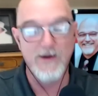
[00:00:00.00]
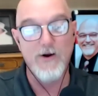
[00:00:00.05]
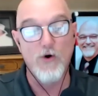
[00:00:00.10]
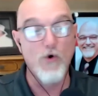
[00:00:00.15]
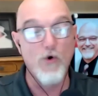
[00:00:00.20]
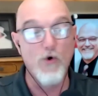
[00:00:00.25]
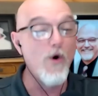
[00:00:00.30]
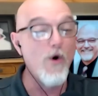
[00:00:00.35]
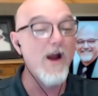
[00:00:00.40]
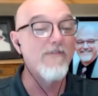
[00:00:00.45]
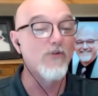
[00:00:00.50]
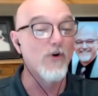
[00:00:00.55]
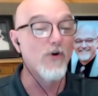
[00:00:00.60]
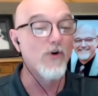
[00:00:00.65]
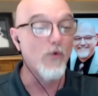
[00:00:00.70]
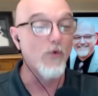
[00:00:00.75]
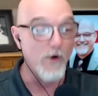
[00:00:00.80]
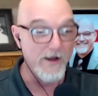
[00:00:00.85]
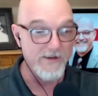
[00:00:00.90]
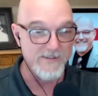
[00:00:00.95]
or
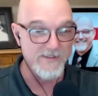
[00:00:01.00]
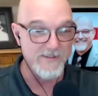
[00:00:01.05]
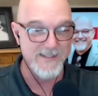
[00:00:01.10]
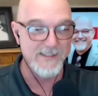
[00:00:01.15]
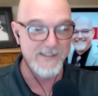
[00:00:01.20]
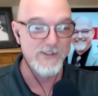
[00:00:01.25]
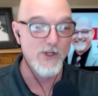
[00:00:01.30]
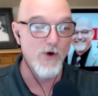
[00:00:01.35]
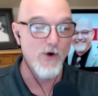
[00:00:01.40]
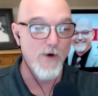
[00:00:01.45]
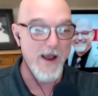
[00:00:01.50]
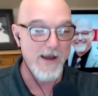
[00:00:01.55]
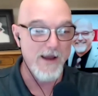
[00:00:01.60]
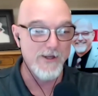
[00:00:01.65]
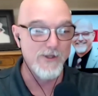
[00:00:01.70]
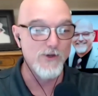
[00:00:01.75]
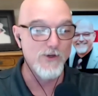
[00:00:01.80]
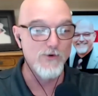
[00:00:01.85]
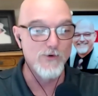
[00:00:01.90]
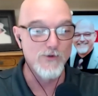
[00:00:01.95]
whoever it was, didn't know
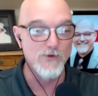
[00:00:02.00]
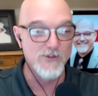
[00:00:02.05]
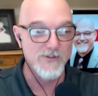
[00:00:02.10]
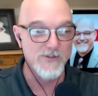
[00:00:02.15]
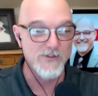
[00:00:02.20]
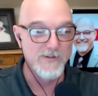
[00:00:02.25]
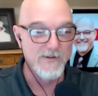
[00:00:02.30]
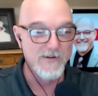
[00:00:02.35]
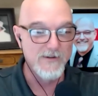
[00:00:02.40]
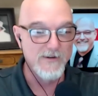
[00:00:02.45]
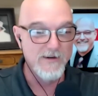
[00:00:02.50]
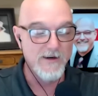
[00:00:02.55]
how to use